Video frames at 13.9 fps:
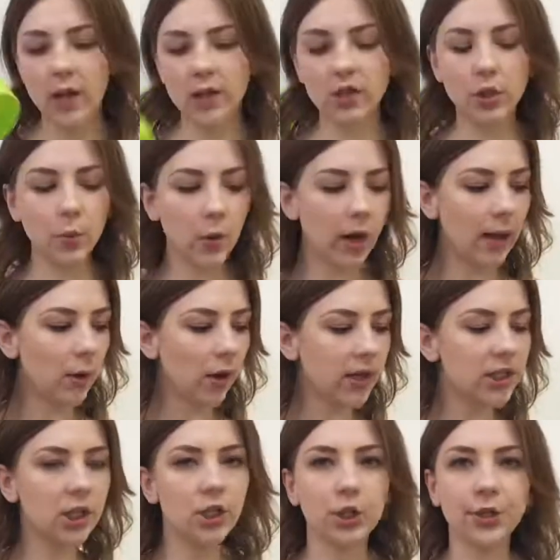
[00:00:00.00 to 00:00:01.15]
So what I'm
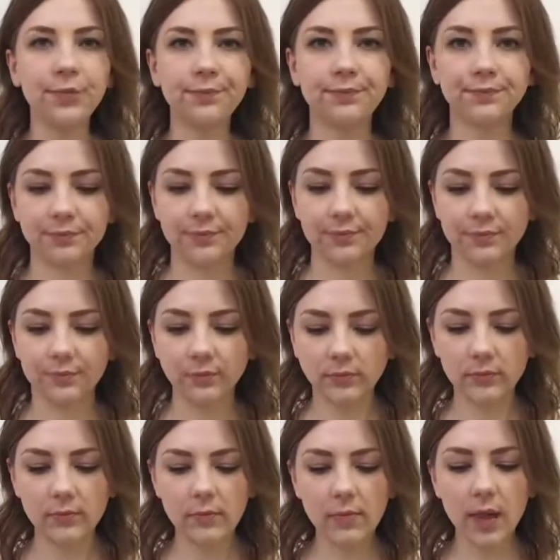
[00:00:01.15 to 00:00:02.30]
going to do
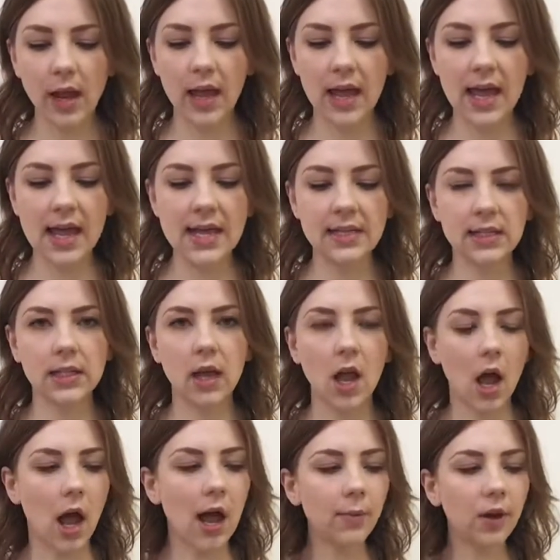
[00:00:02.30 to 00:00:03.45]
is
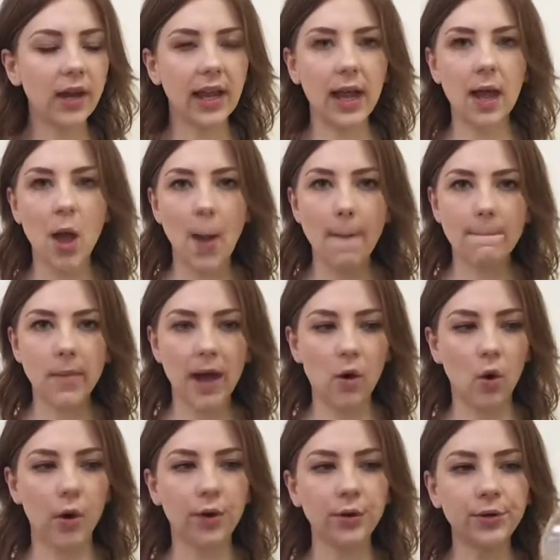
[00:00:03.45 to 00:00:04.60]
I'm going to get my
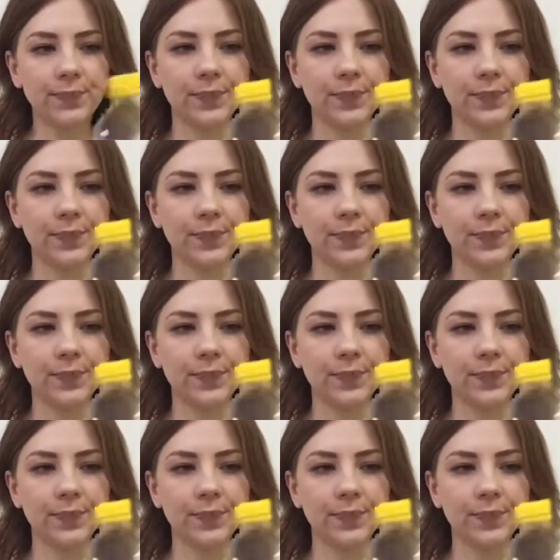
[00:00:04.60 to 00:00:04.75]
oil.